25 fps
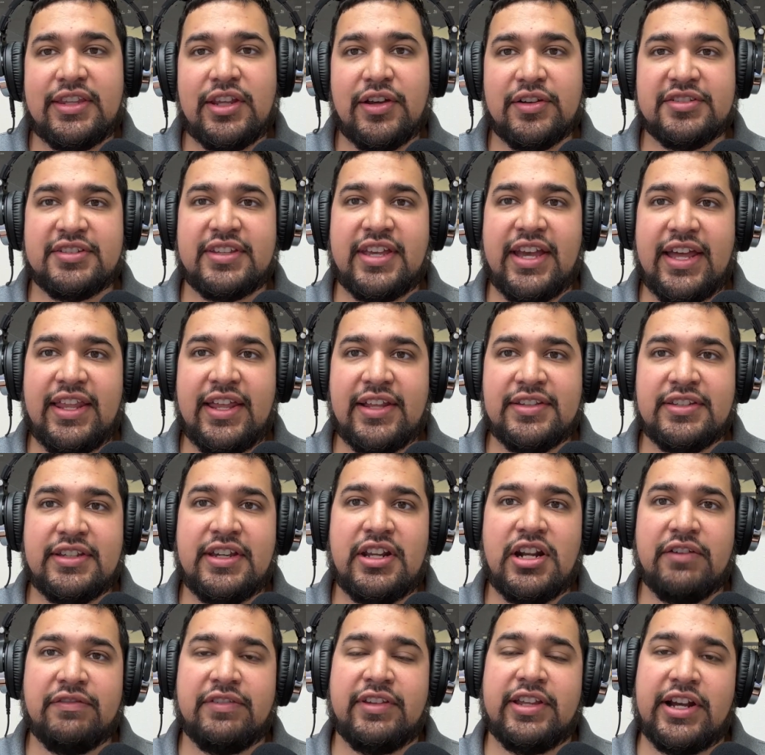They'll scan that to
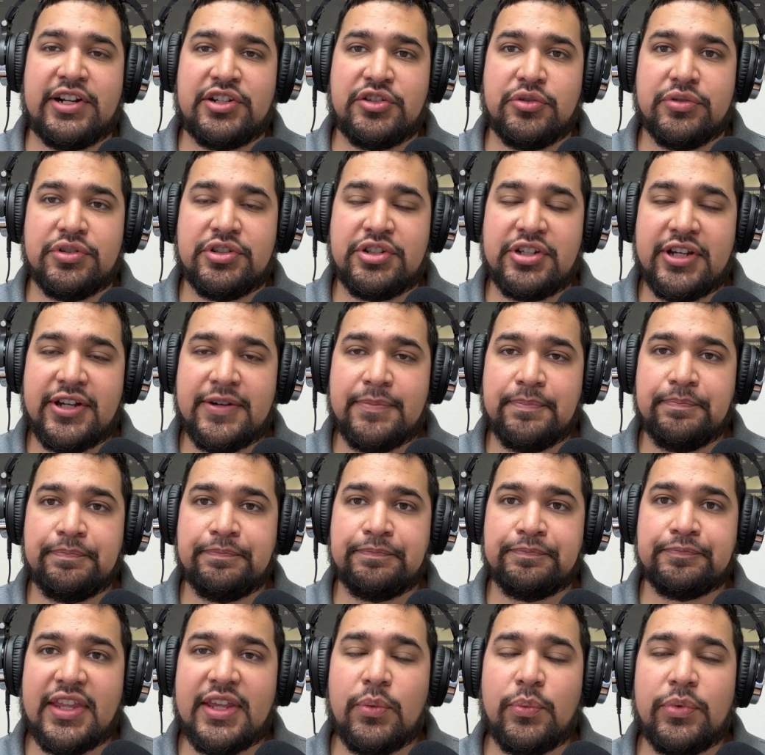get off the actual ship.
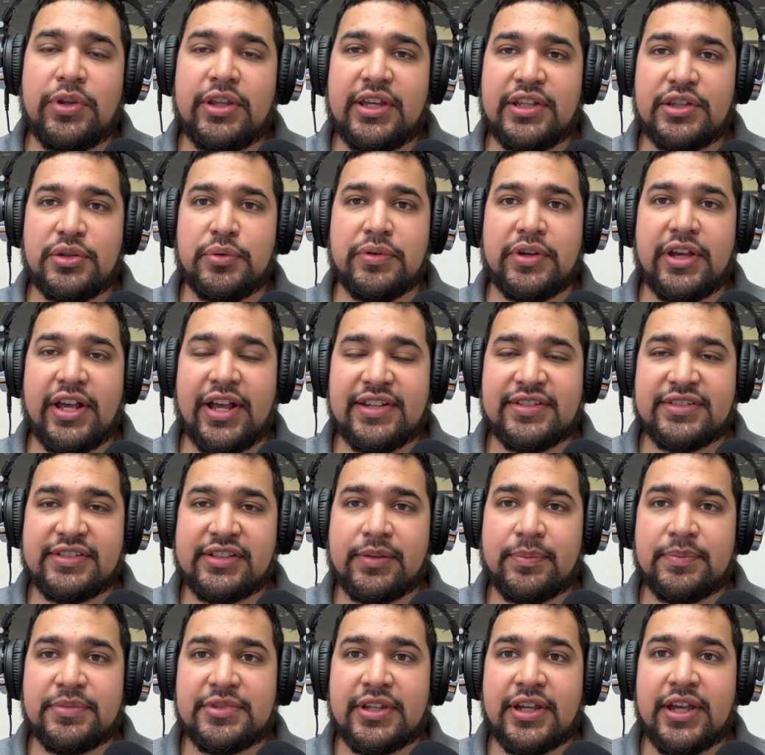And when you get through
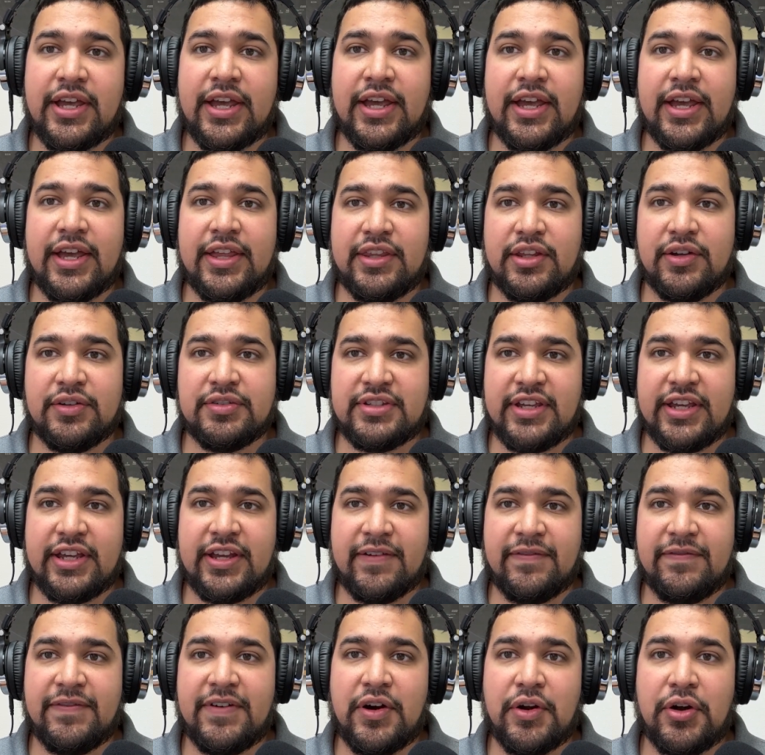customs, they'll
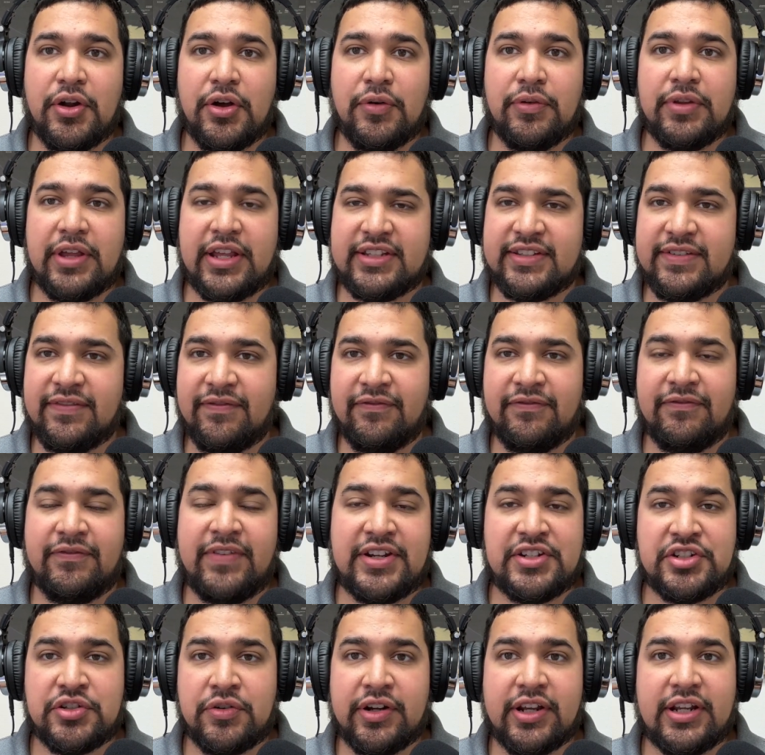take a photo. They have some
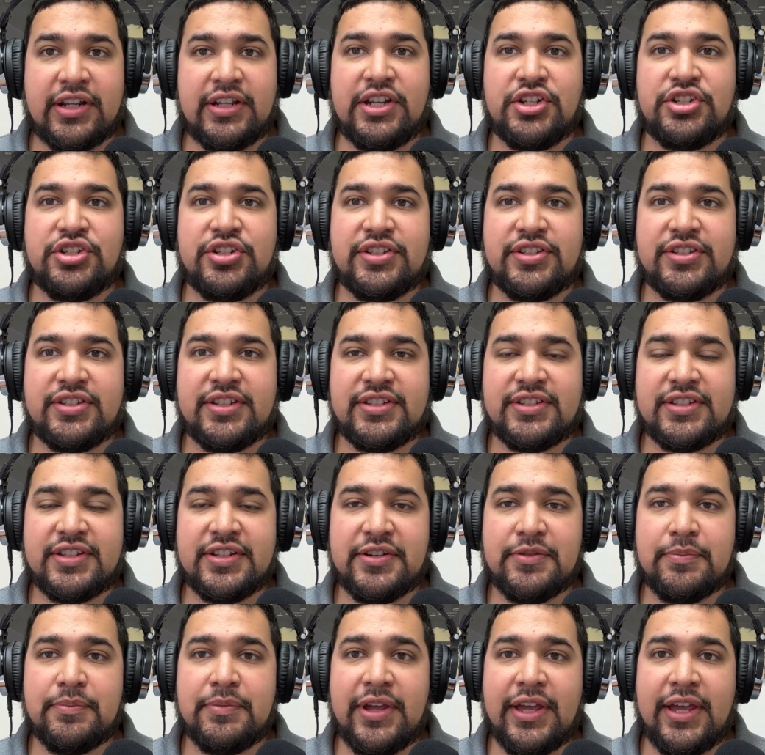facial recognition
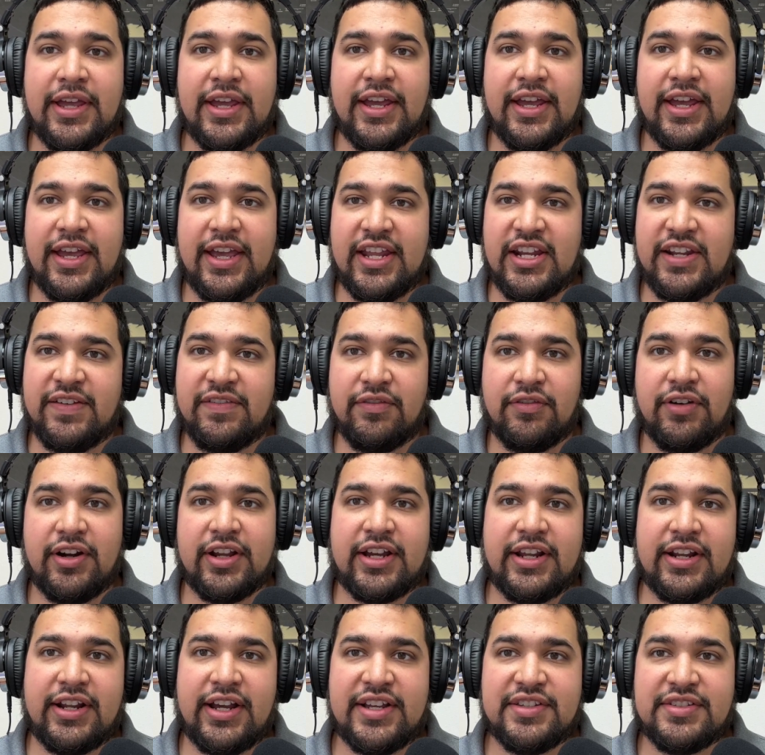system, and if it
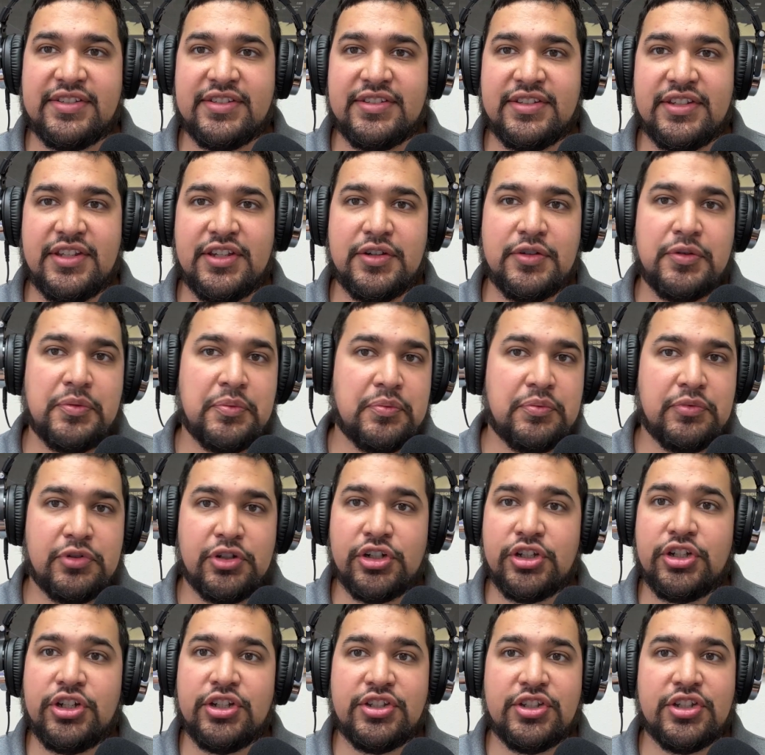recognizes you,
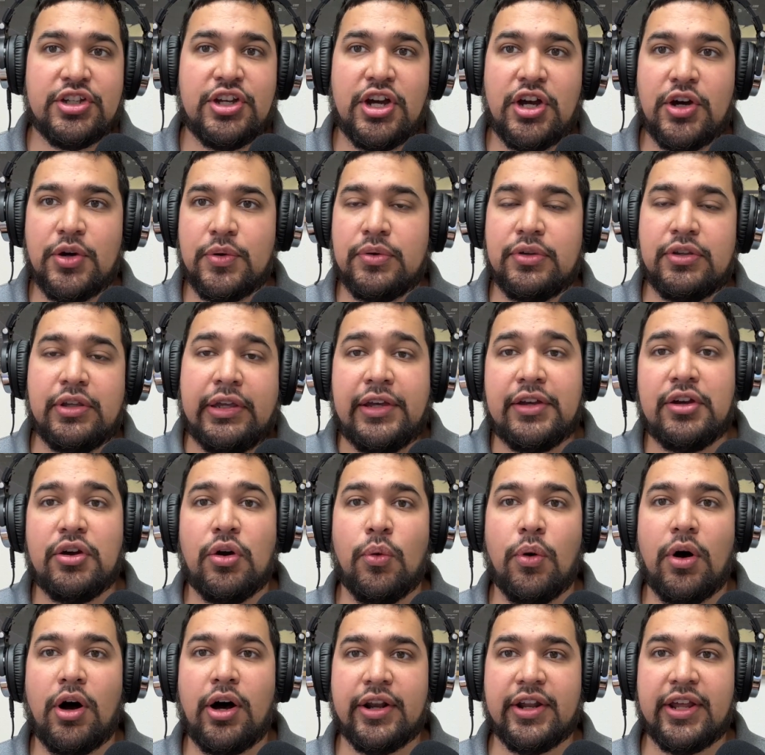you're good to go. You
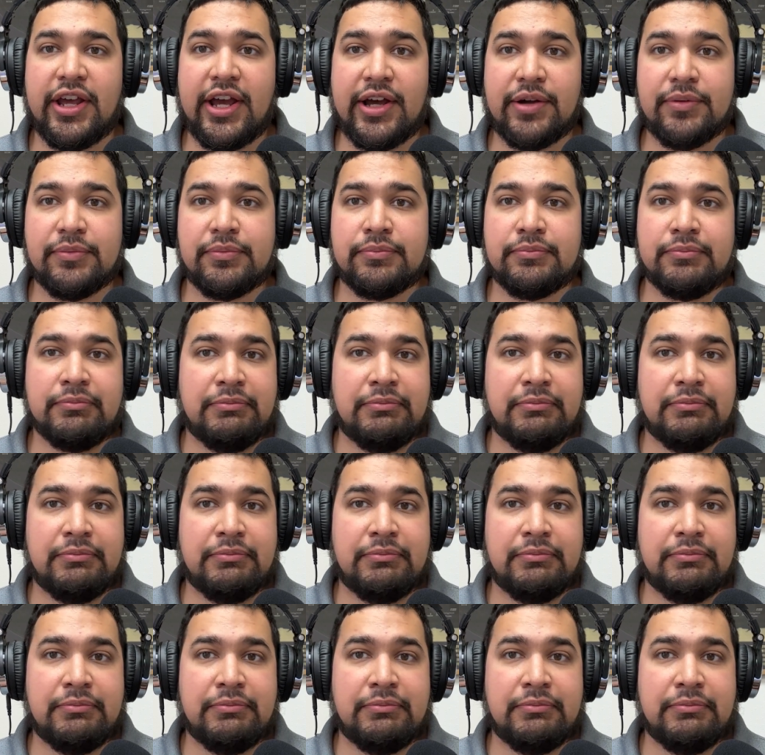go on out.